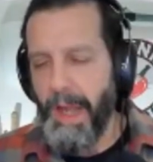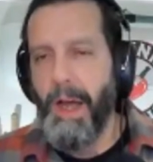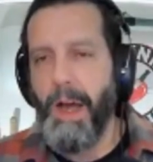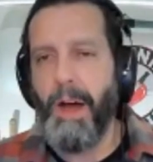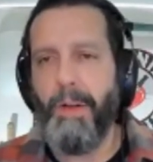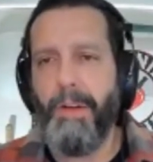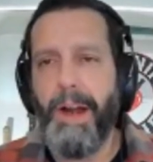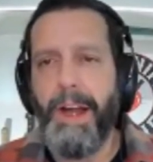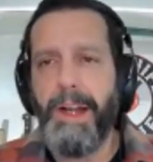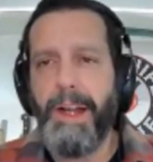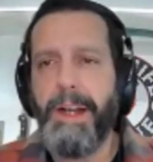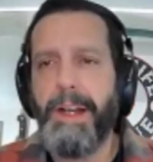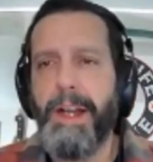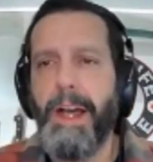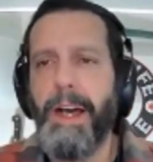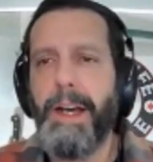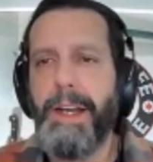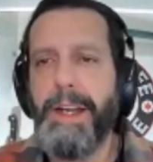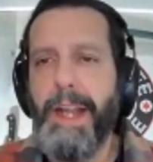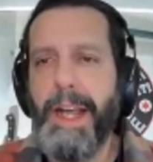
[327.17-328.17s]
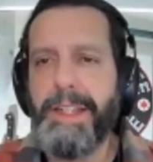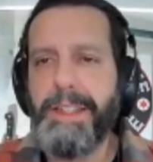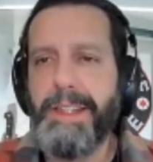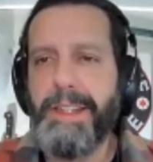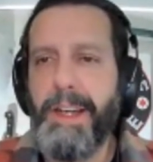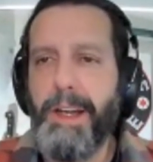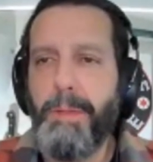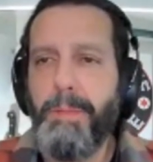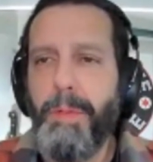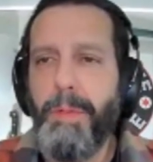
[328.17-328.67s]
All right, uh,
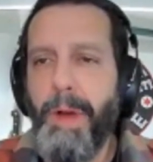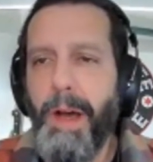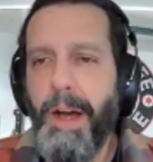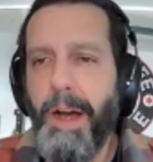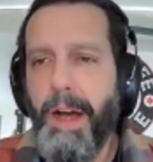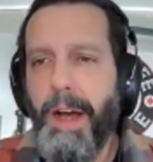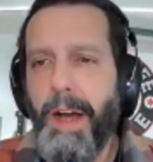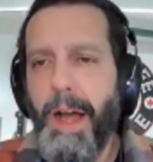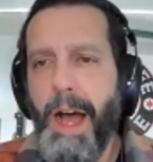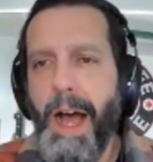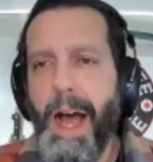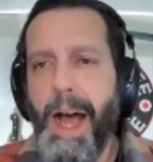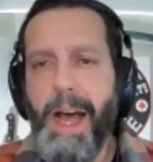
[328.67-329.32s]
next up, uh,